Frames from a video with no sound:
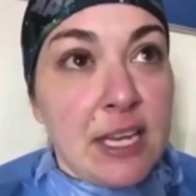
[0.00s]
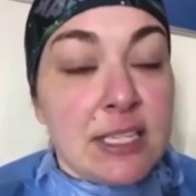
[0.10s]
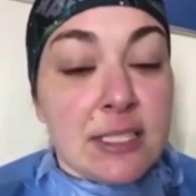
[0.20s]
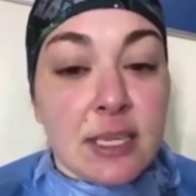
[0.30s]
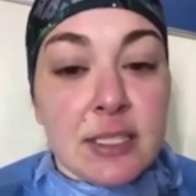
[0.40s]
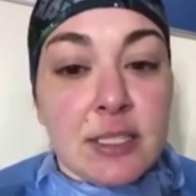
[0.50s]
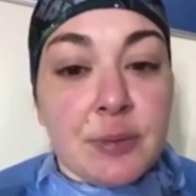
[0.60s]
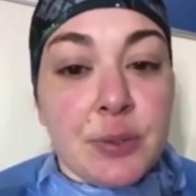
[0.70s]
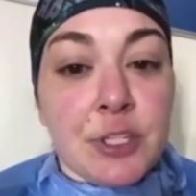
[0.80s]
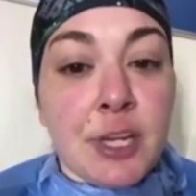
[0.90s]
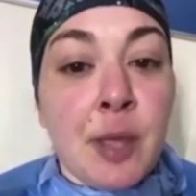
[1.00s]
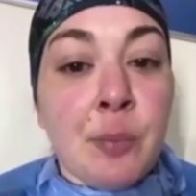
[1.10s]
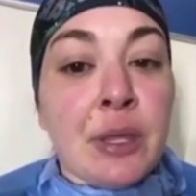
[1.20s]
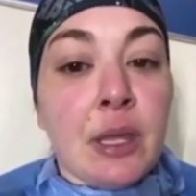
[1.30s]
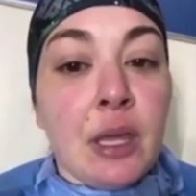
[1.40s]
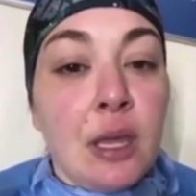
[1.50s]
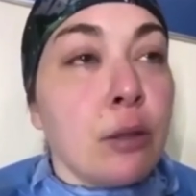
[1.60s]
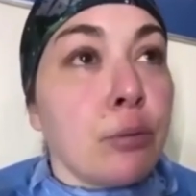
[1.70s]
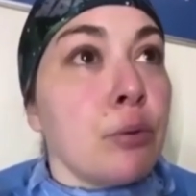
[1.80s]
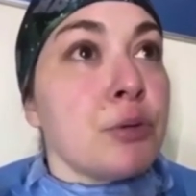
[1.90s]
decides to push epi. He
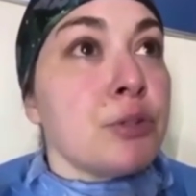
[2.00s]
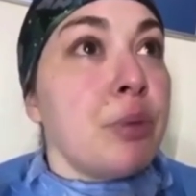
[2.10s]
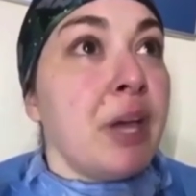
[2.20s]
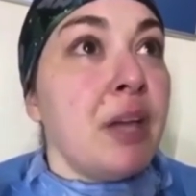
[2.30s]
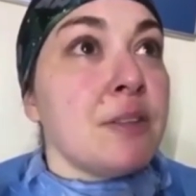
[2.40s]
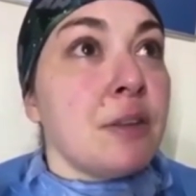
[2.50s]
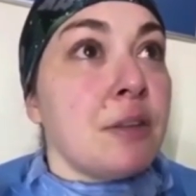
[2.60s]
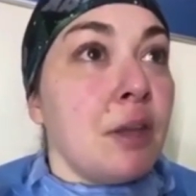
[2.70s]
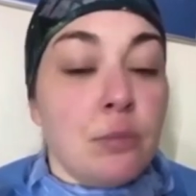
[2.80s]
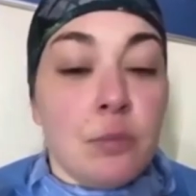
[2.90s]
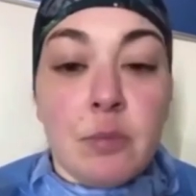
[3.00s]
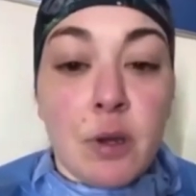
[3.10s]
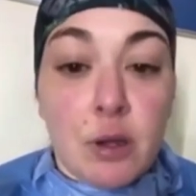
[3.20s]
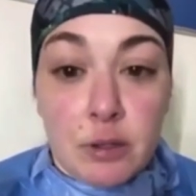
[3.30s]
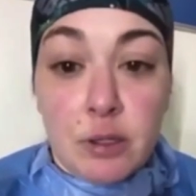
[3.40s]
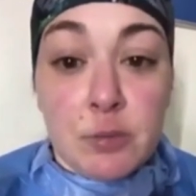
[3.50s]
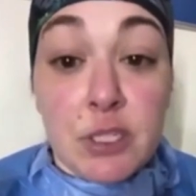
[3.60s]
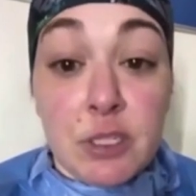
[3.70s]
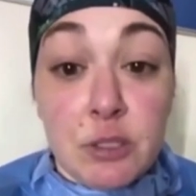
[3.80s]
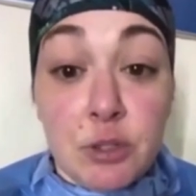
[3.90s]
throws some pads on him
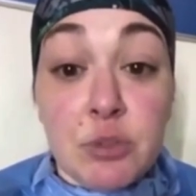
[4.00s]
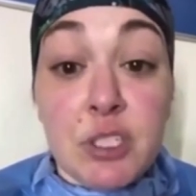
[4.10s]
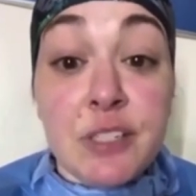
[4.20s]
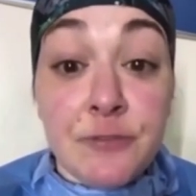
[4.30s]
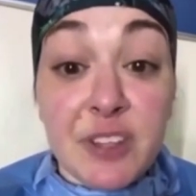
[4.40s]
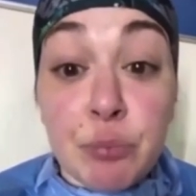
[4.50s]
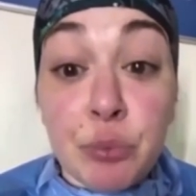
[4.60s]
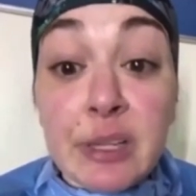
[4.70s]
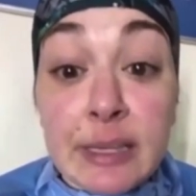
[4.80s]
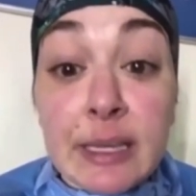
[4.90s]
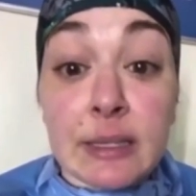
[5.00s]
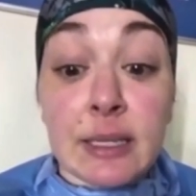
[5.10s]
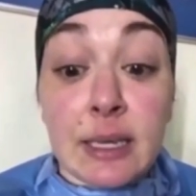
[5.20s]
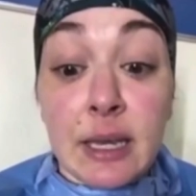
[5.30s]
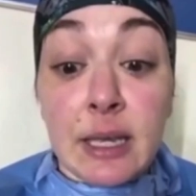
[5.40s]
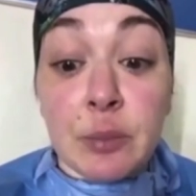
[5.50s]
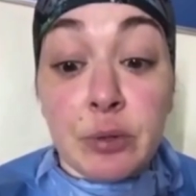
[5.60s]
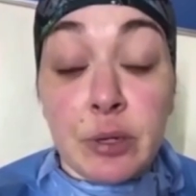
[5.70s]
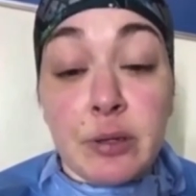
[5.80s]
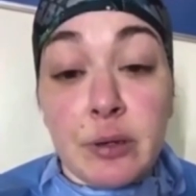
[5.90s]
to defibrillate the guy in
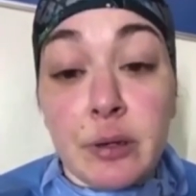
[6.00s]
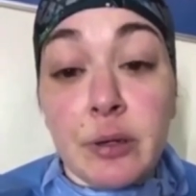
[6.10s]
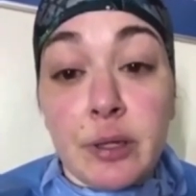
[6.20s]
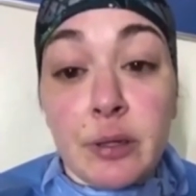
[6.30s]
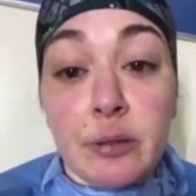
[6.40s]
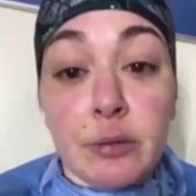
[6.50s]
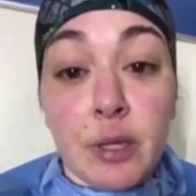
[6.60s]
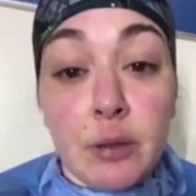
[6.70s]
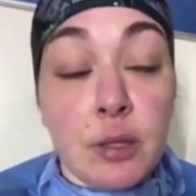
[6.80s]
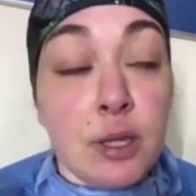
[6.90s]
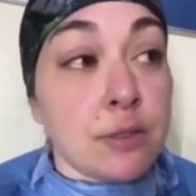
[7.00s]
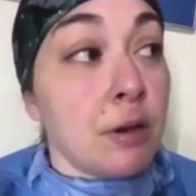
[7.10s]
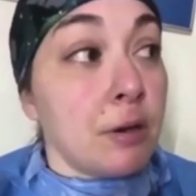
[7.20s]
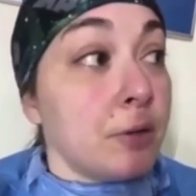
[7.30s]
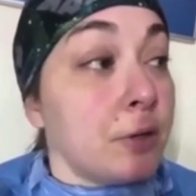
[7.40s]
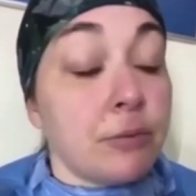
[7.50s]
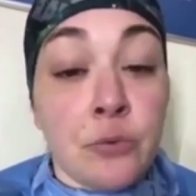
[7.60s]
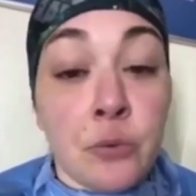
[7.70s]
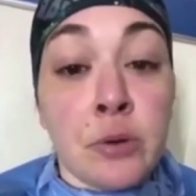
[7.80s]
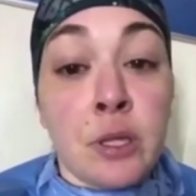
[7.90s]
bradycardia. Okay, he has a heart rate of
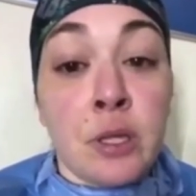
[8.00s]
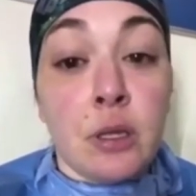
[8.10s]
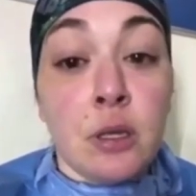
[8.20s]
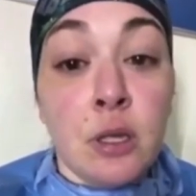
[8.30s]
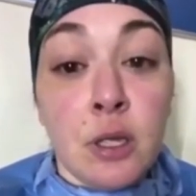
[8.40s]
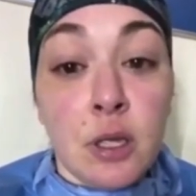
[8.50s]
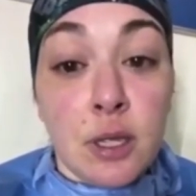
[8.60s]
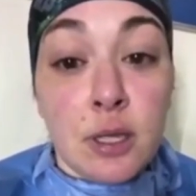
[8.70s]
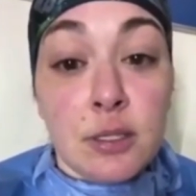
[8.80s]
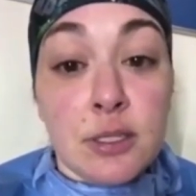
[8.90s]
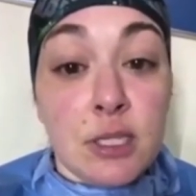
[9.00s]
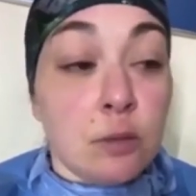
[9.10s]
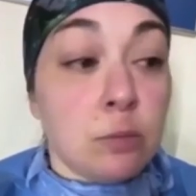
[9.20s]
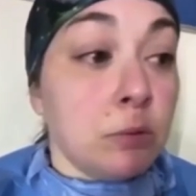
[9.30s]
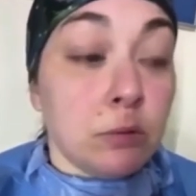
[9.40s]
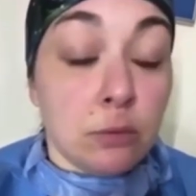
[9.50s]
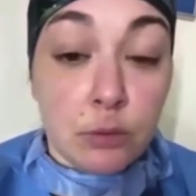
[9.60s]
40 in a stable,